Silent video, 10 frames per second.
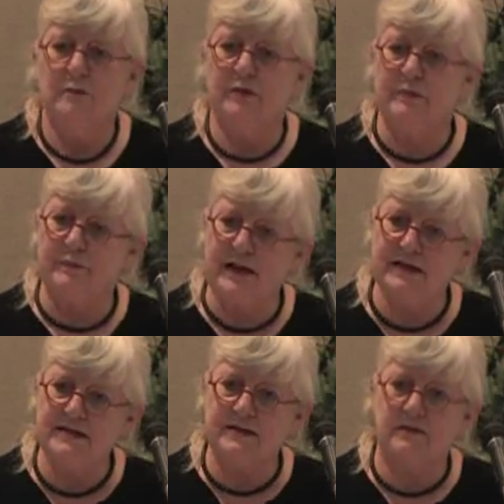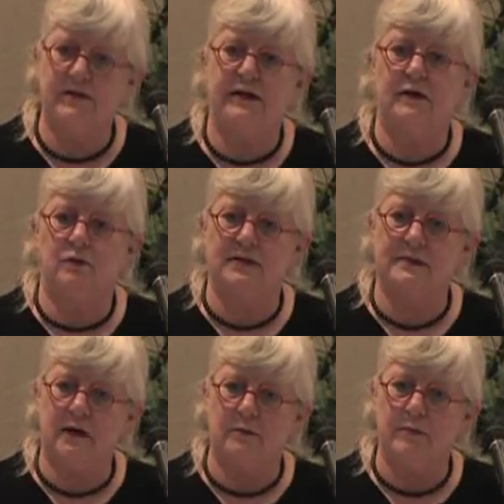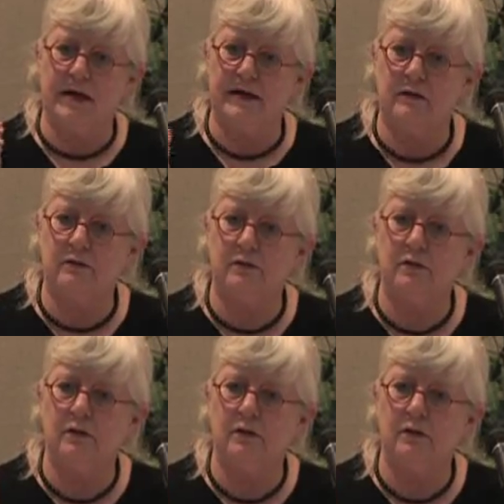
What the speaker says: but basically it was a male